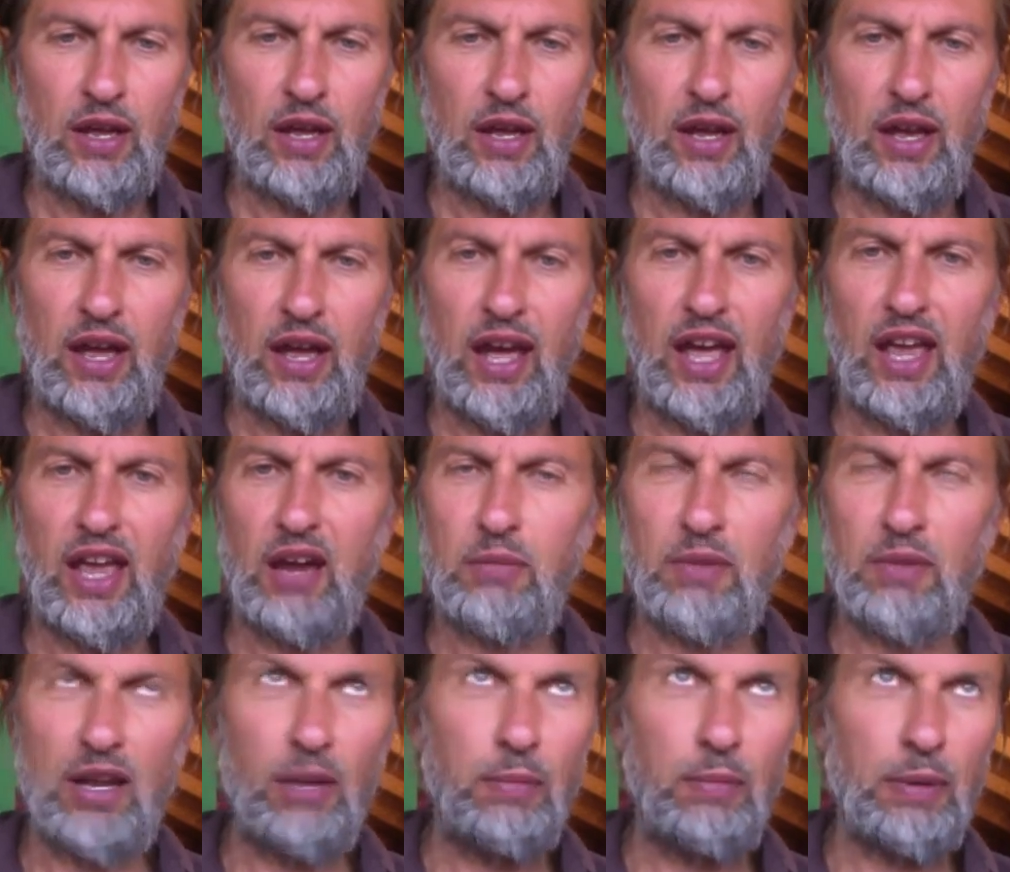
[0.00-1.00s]
I hear
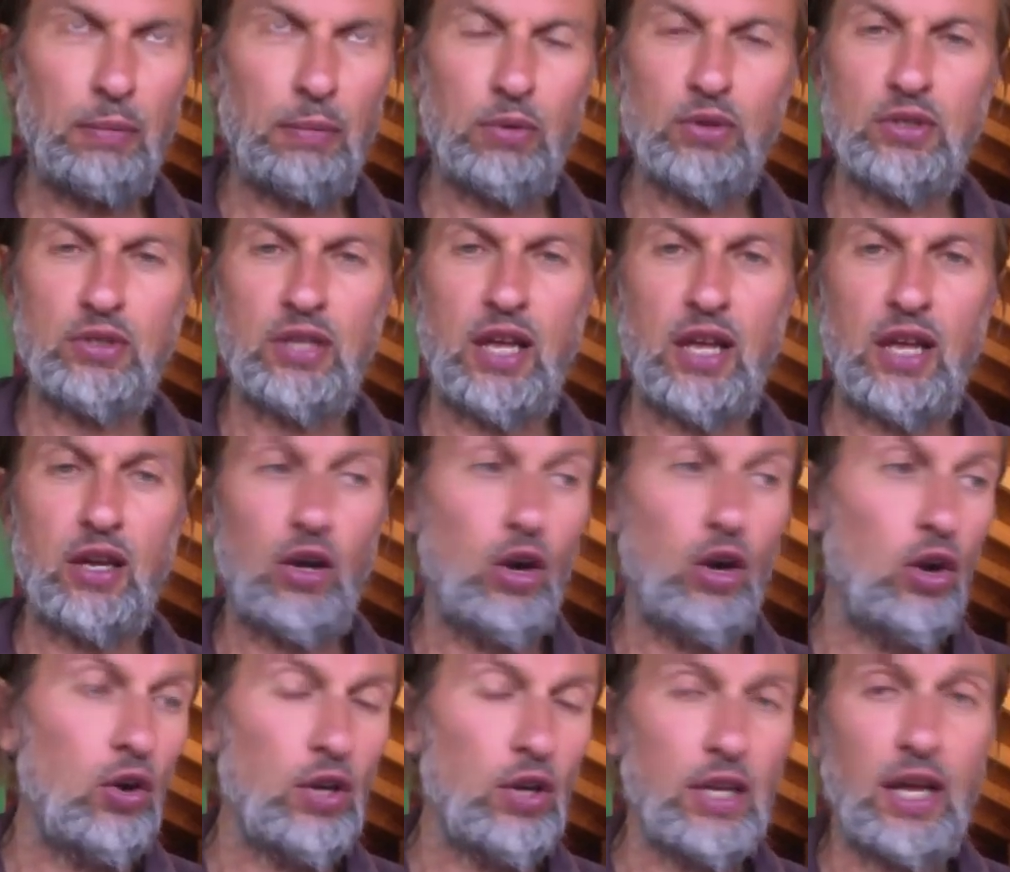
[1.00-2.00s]
many people saying,
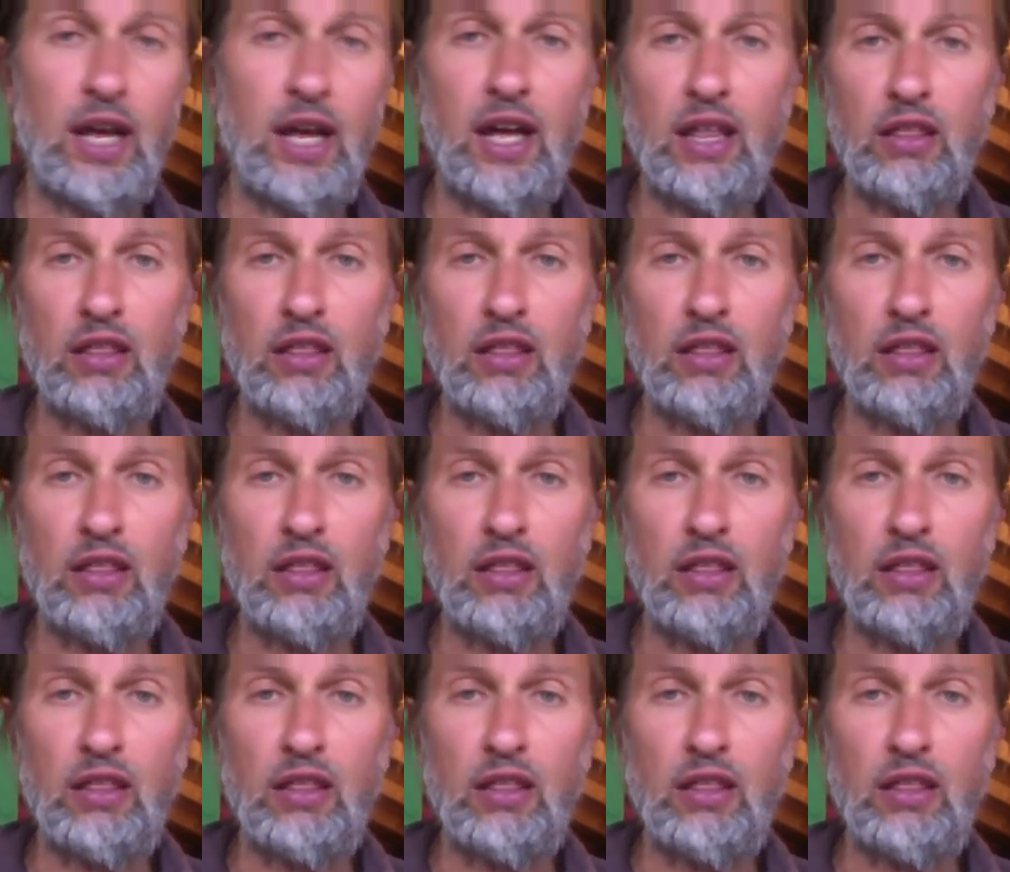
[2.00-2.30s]
oh yeah,